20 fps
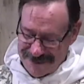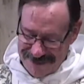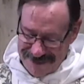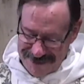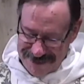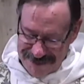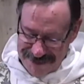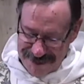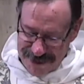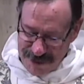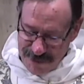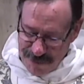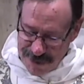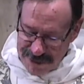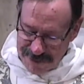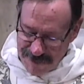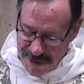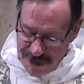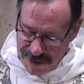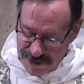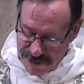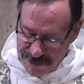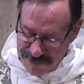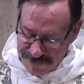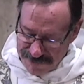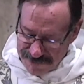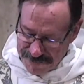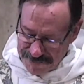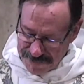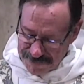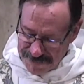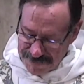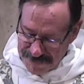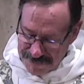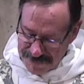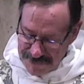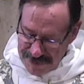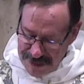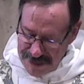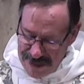She was much.
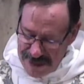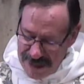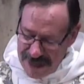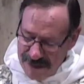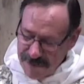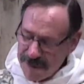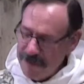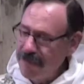I've been